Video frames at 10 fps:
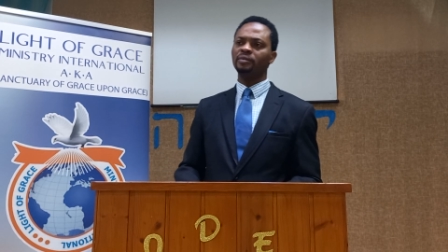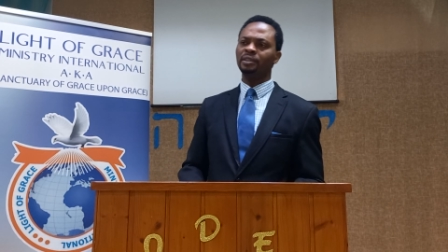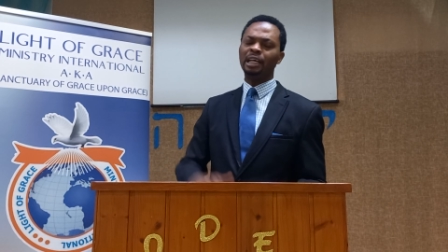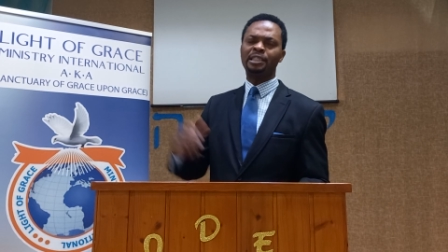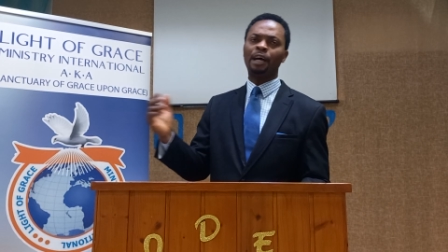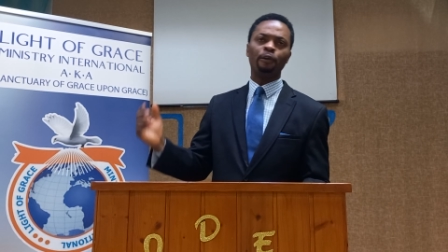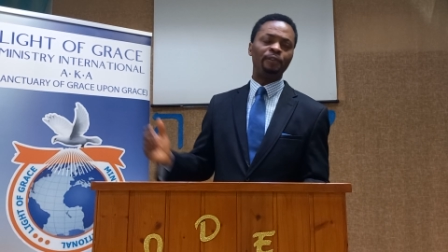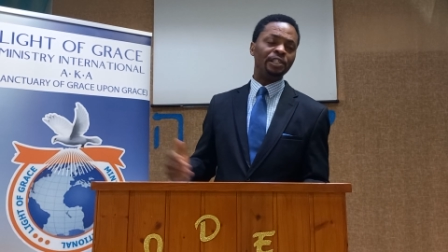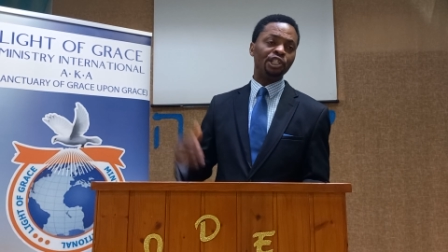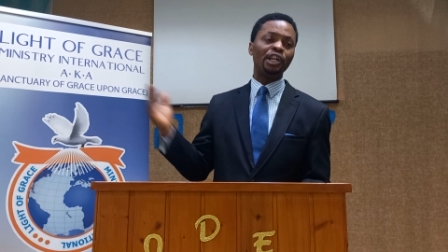the
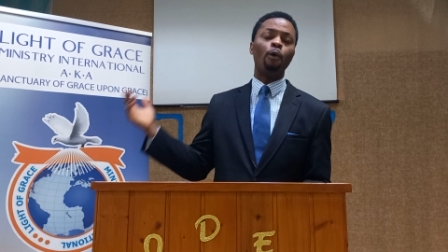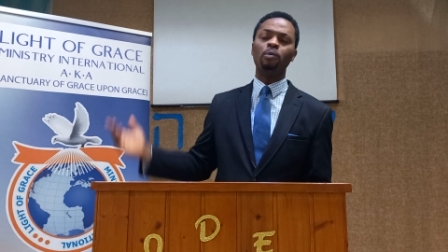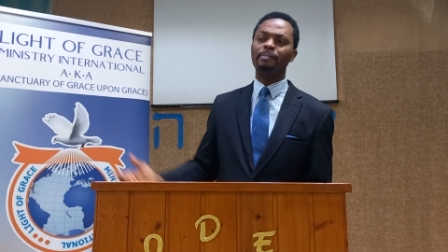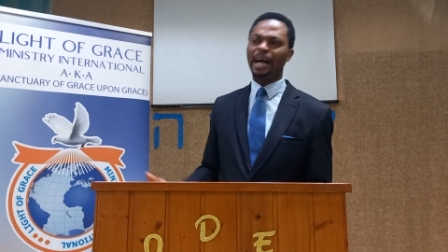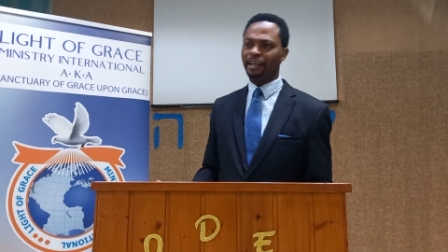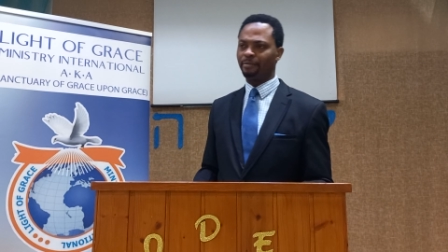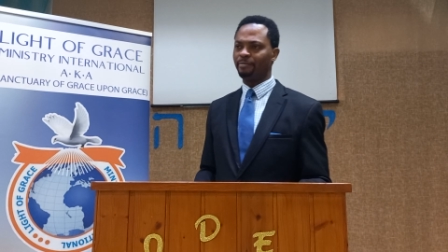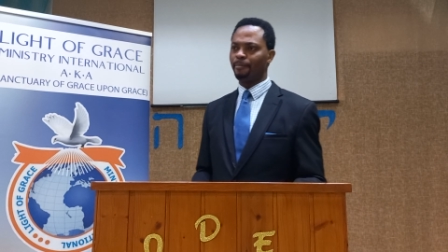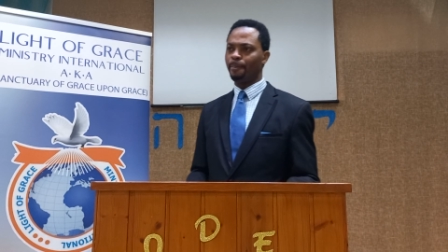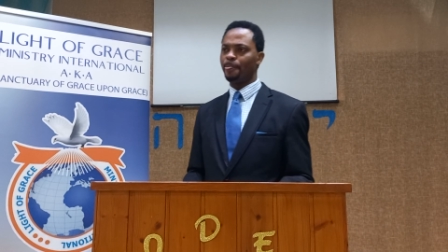Syrophoenician woman,
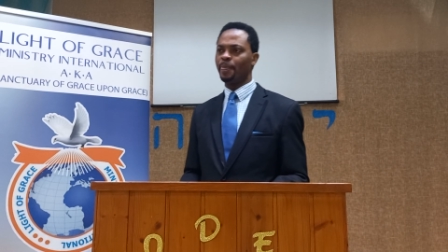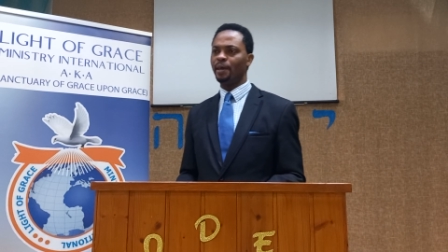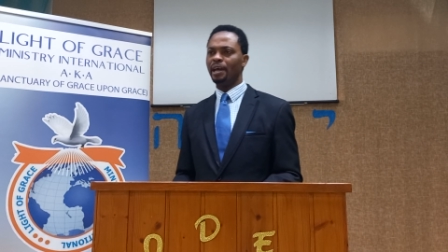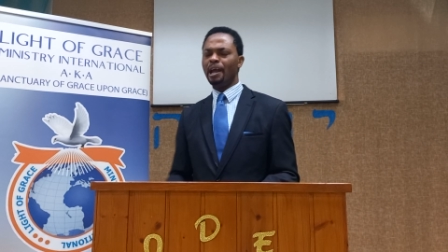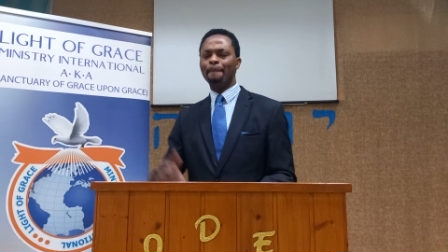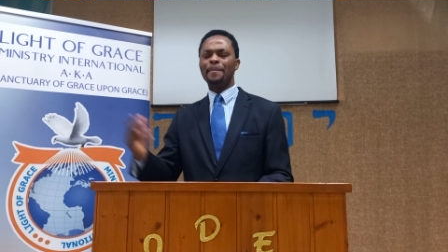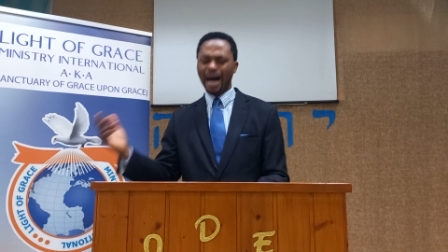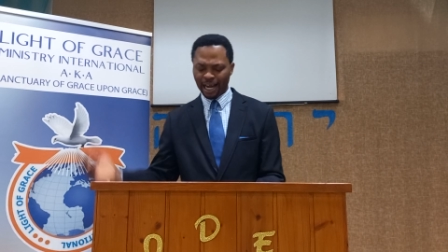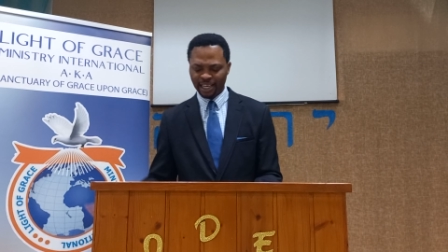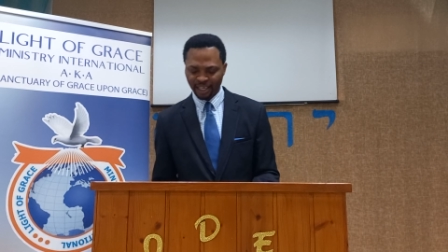in
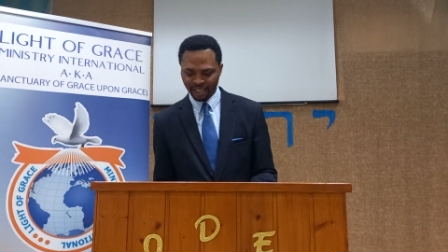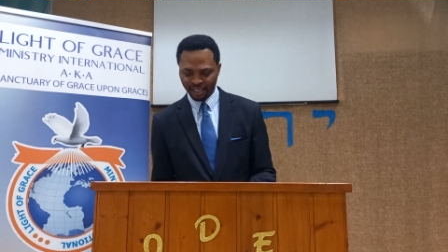Mark